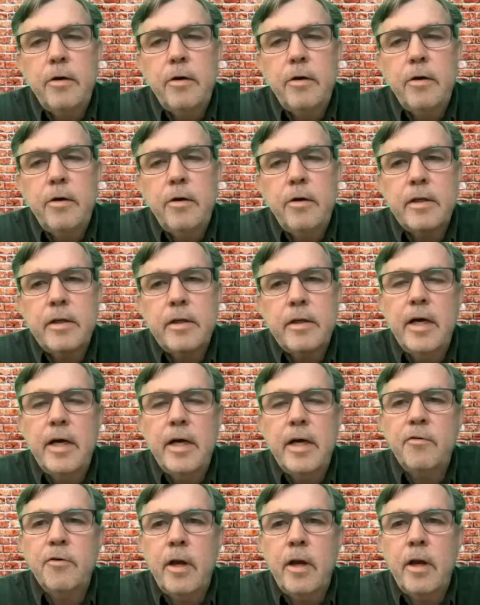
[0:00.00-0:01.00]
I don't get excited
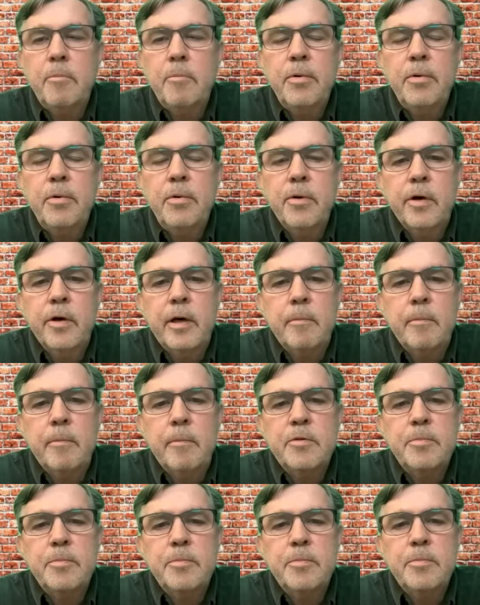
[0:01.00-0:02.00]
over a lot of
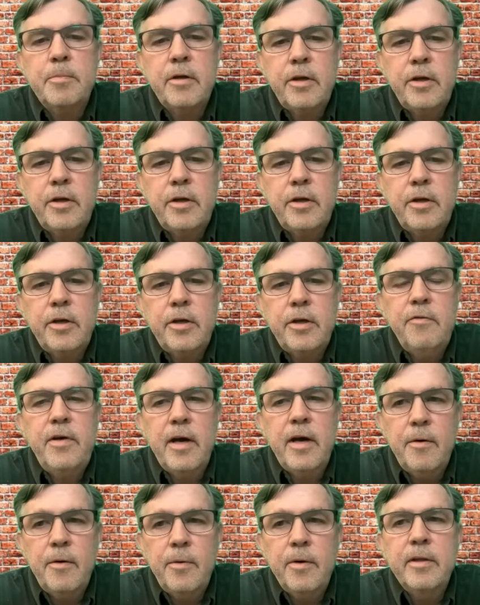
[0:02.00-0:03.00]
programs, but
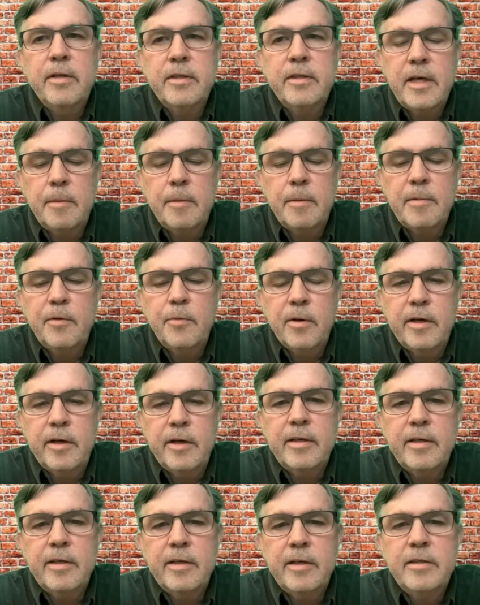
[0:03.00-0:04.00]
you've got one that's got me
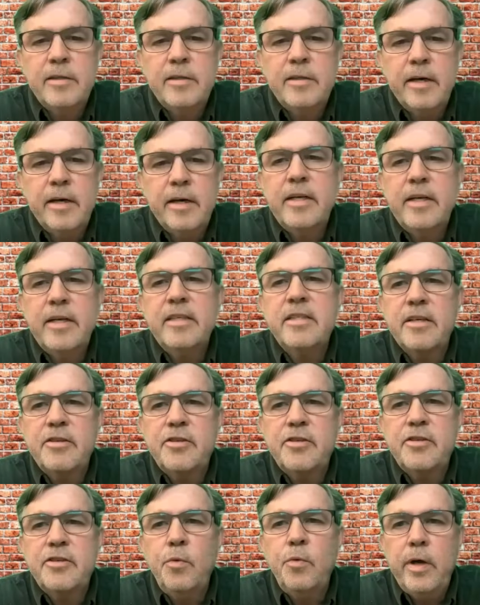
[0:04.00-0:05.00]
really excited. It is
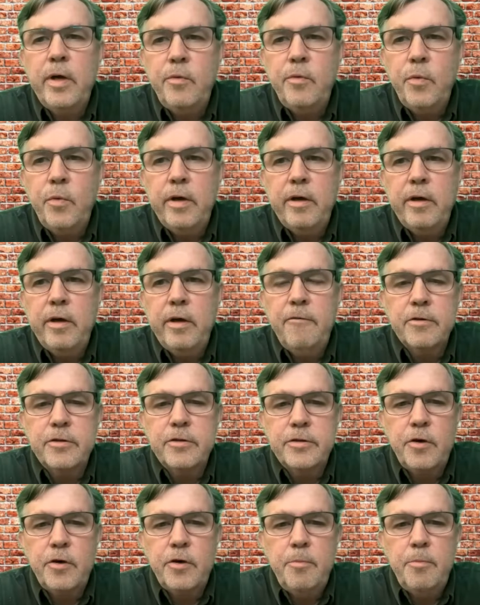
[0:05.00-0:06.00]
such a win-win for
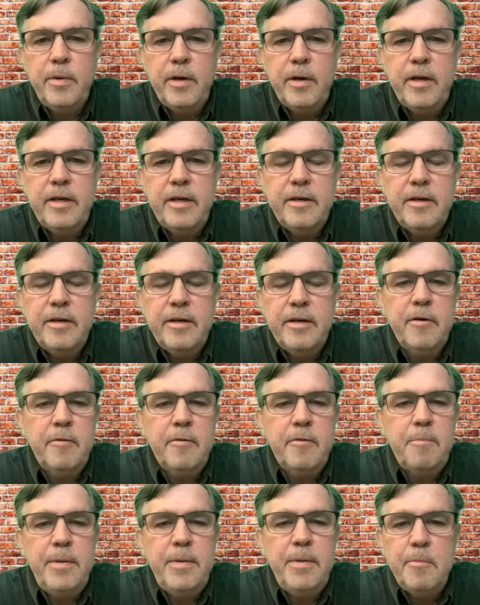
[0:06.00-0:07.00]
so many
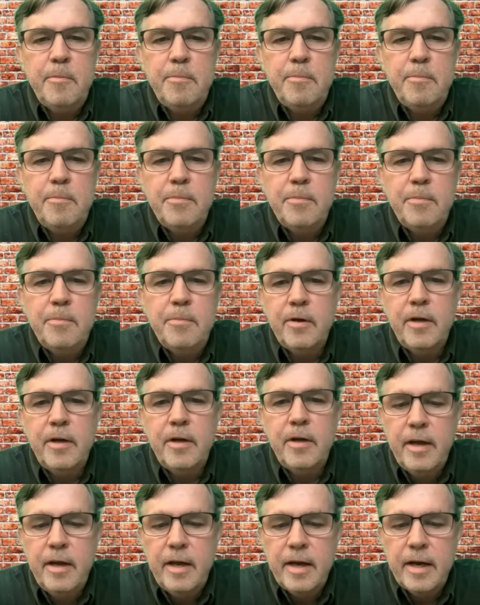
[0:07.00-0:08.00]
different people.
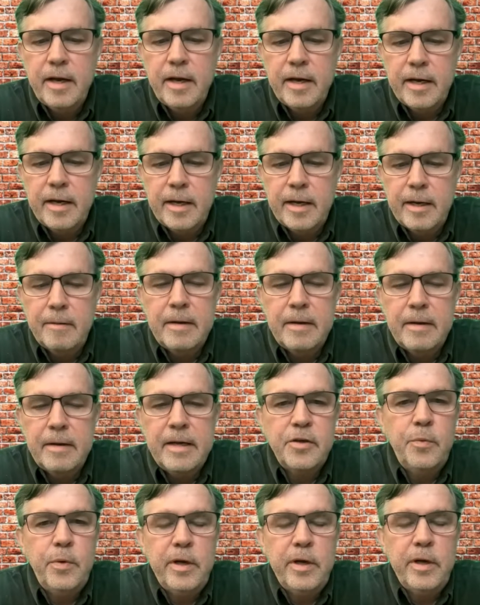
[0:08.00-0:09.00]

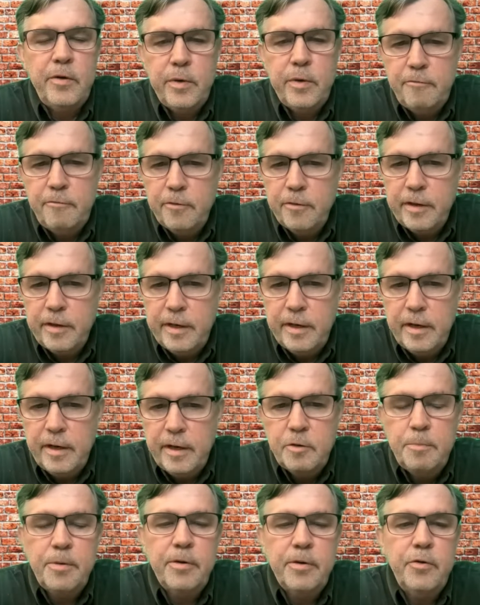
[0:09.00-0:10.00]
It's a win-win for the
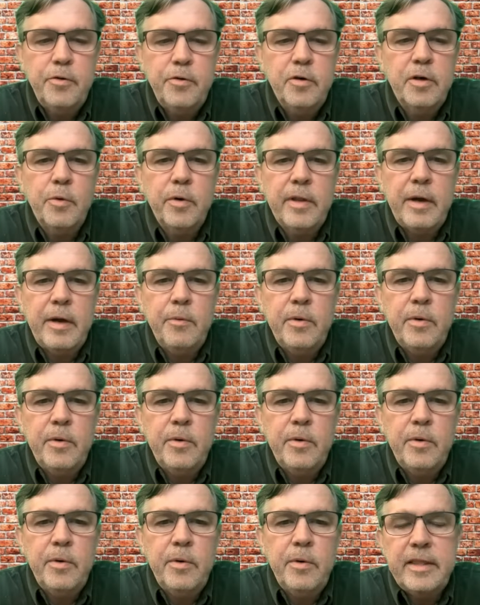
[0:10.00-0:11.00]
entrepreneur, where they
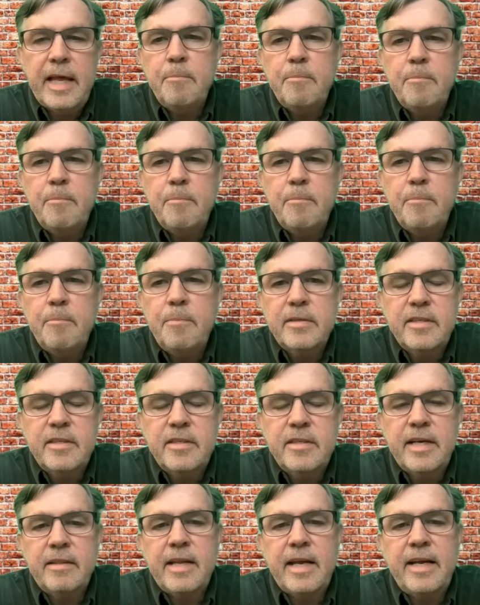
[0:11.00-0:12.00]
really get that
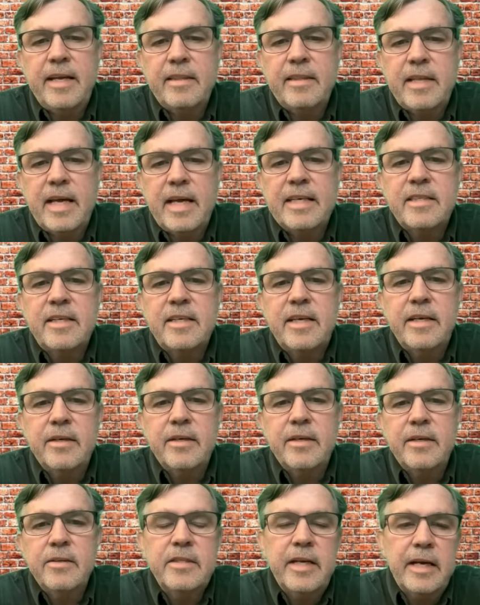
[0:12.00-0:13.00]
business set, they get that
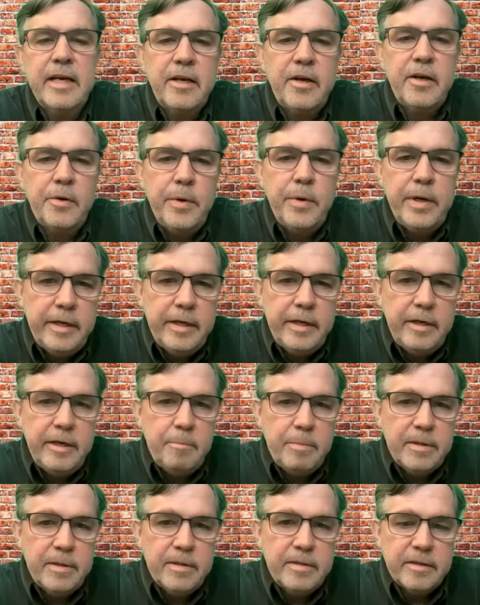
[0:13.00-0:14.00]
skill set going
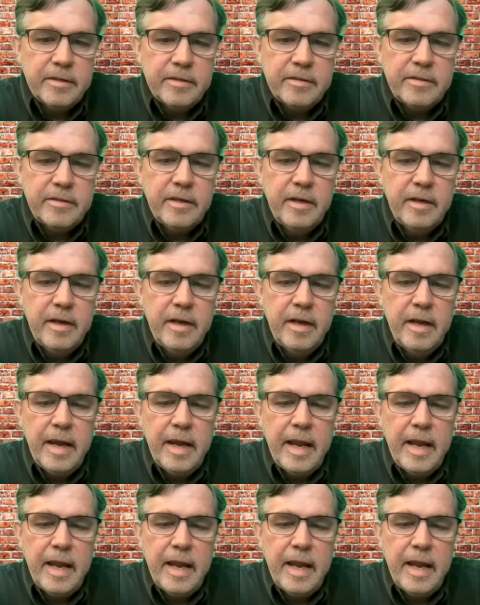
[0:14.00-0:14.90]
into business,